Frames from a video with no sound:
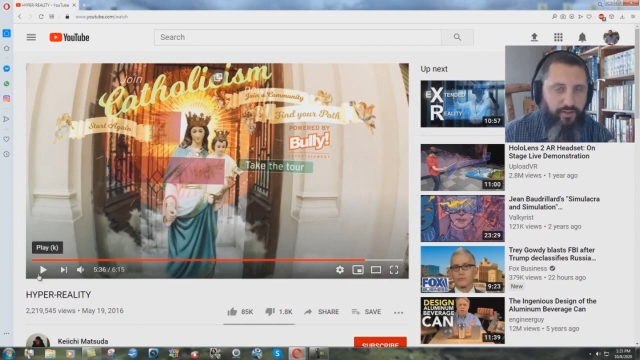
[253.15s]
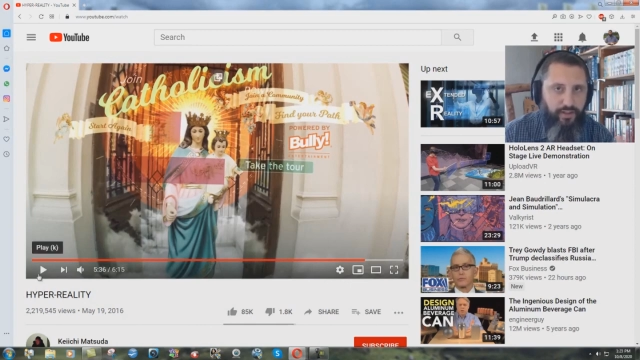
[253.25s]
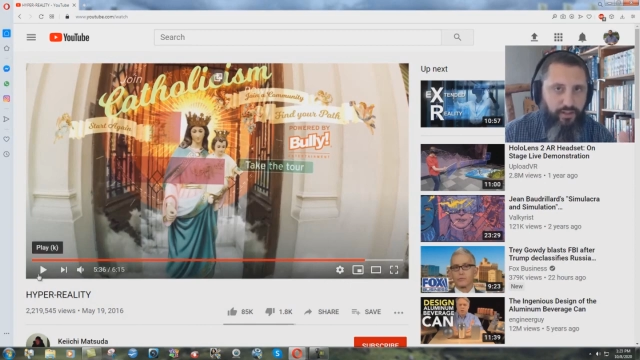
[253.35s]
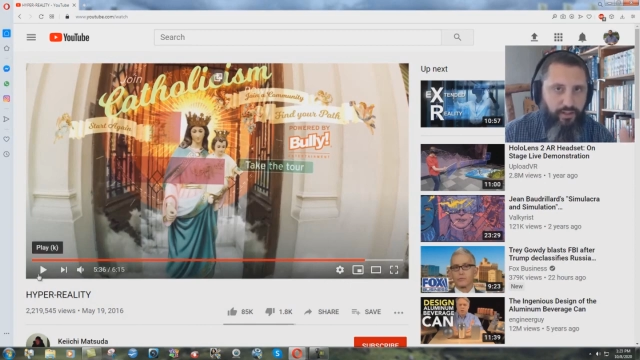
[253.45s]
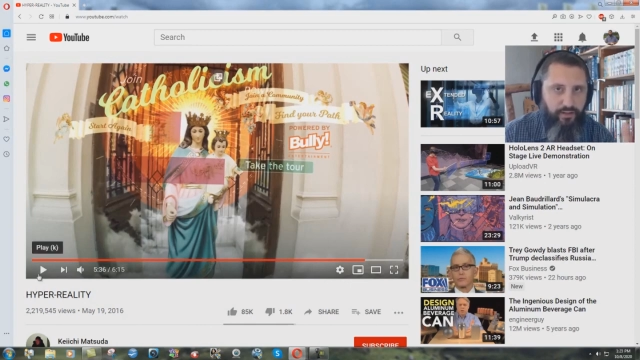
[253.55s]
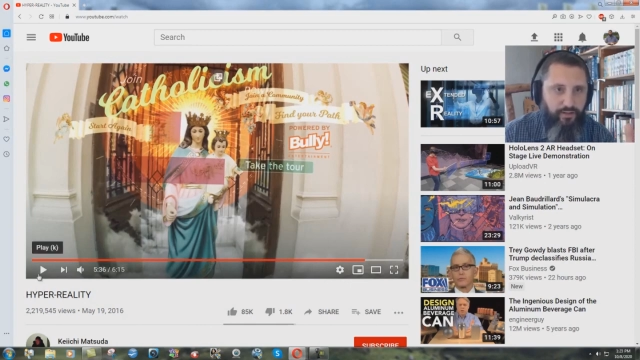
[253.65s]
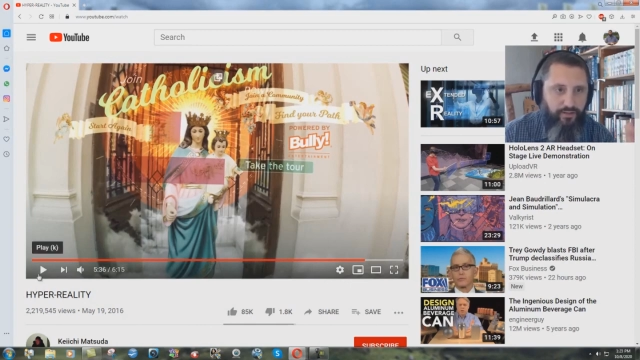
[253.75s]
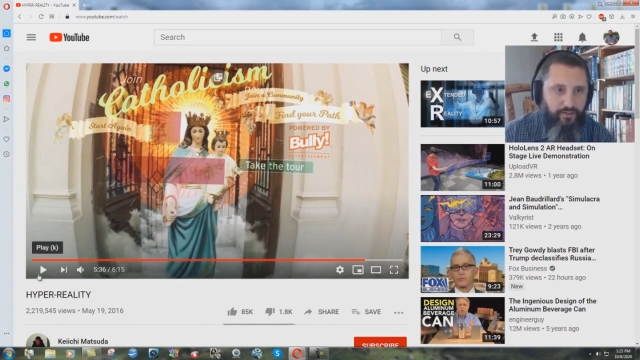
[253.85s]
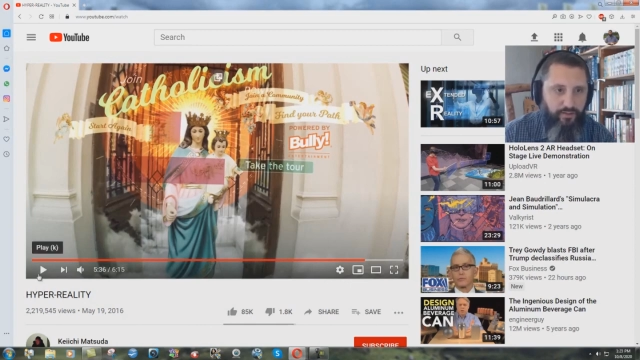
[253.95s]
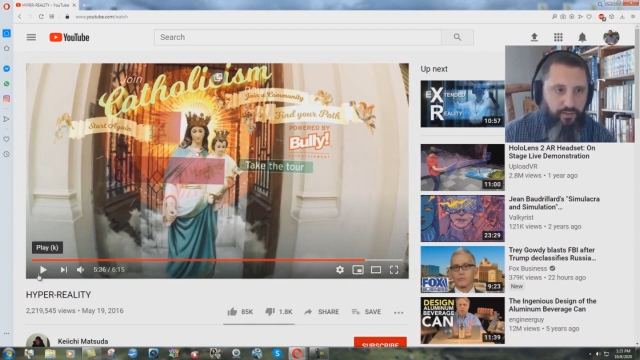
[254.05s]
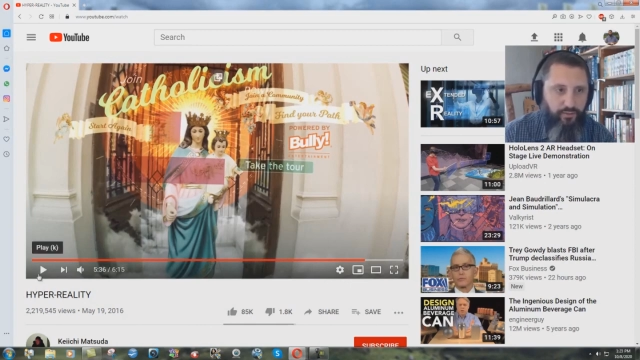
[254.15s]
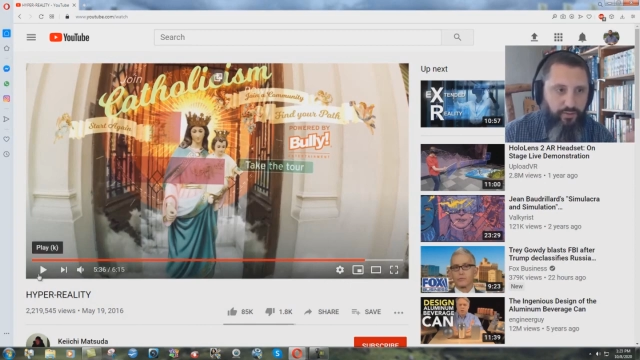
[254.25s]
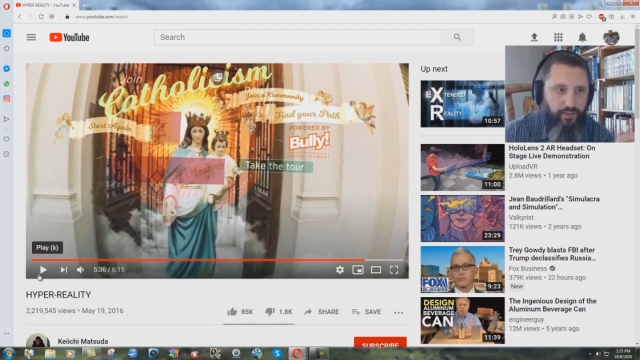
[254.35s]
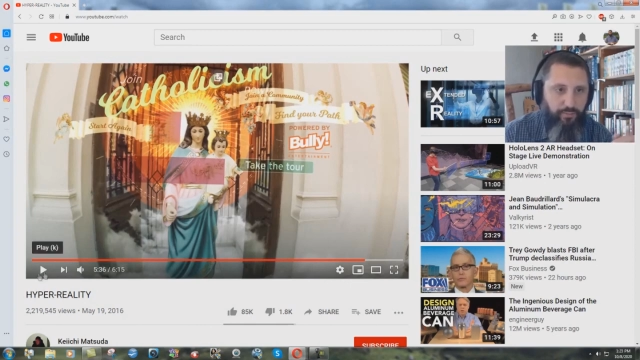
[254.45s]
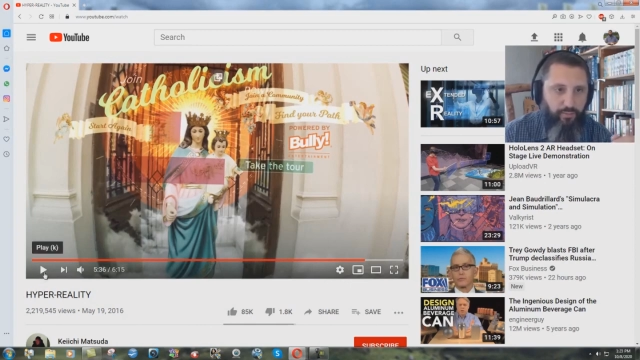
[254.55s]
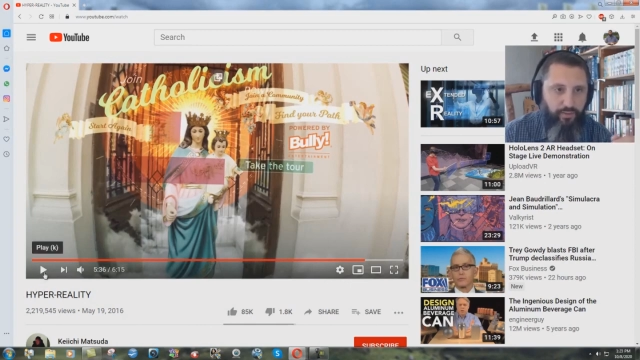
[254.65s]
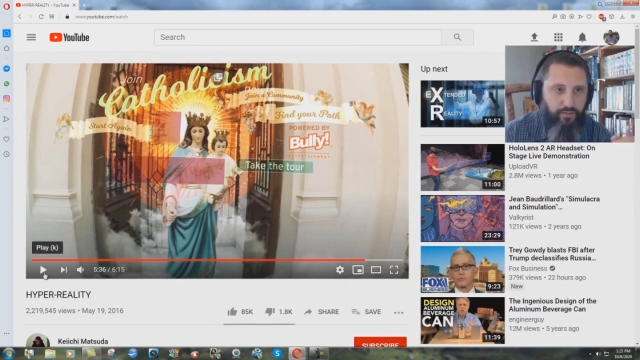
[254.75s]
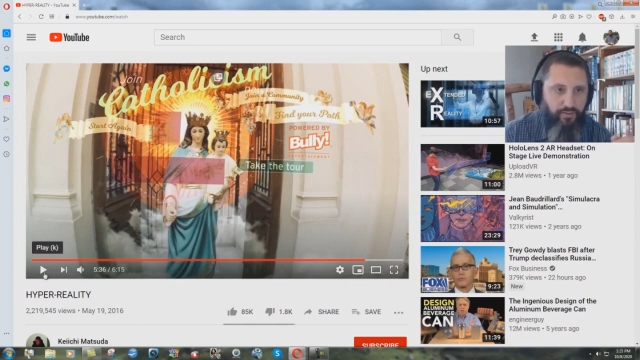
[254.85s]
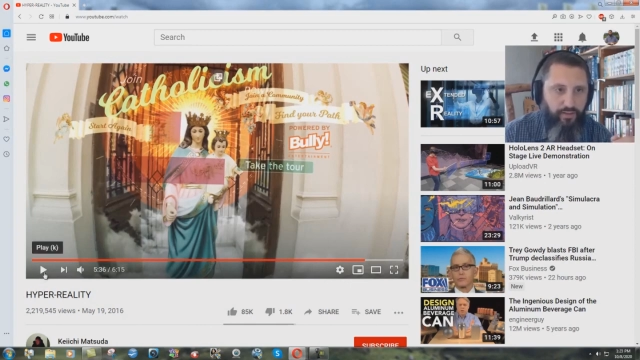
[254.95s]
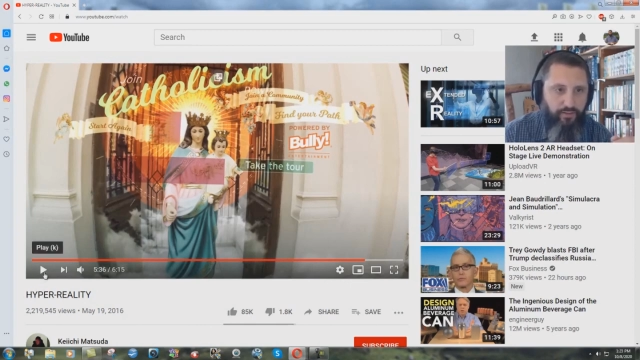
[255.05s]
thing and get this new chip or
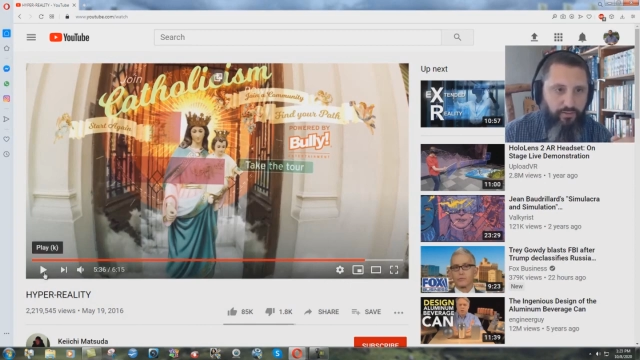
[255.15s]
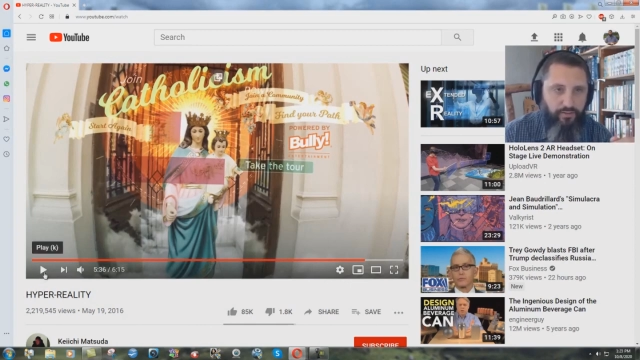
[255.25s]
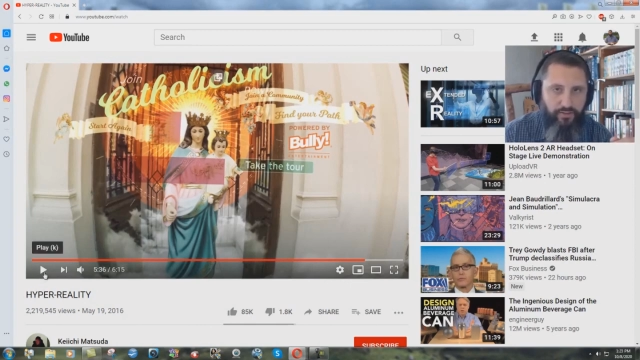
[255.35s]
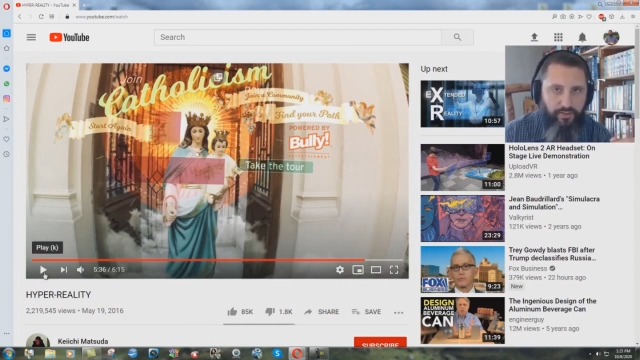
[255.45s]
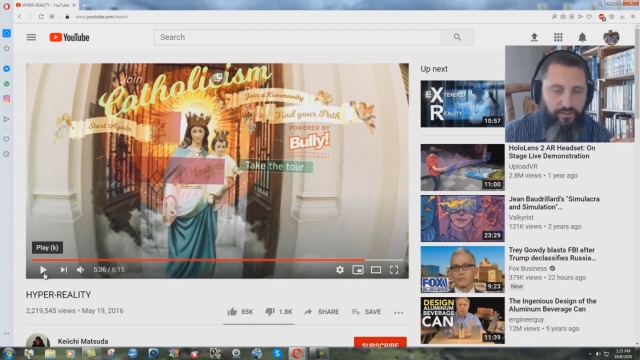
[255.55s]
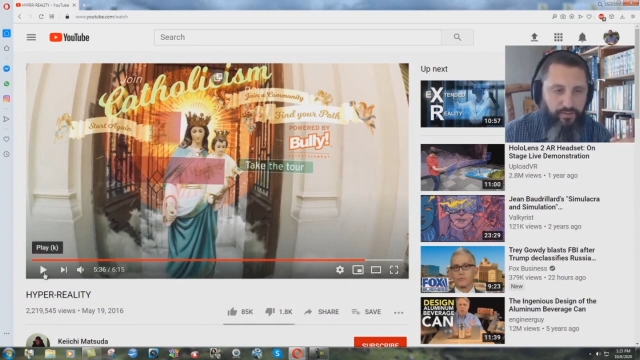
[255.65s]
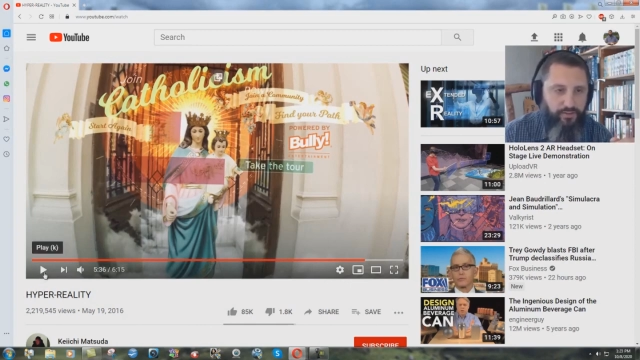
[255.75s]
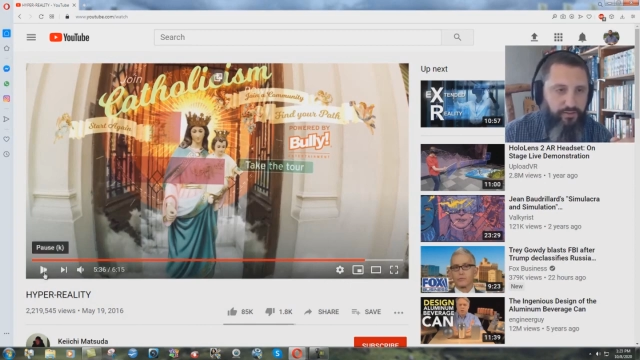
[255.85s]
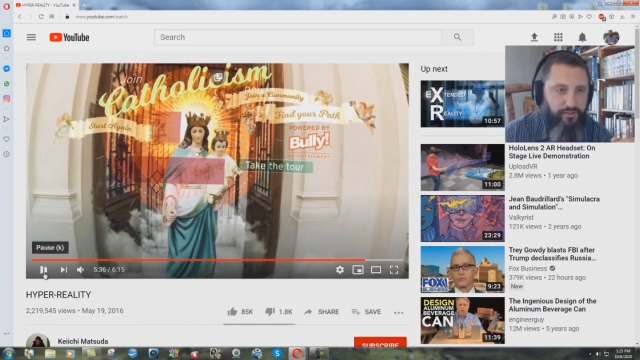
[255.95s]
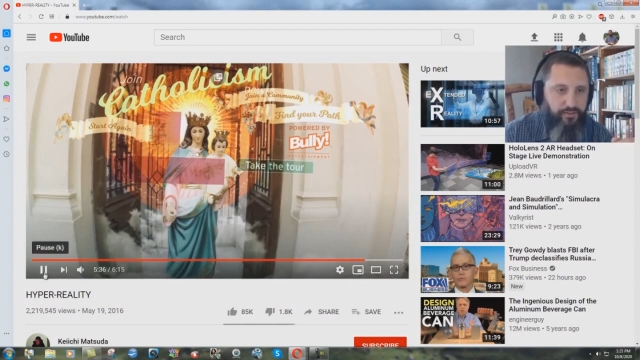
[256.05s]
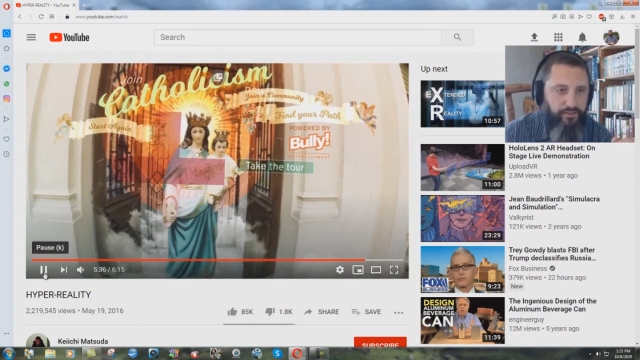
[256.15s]
whatever, essentially.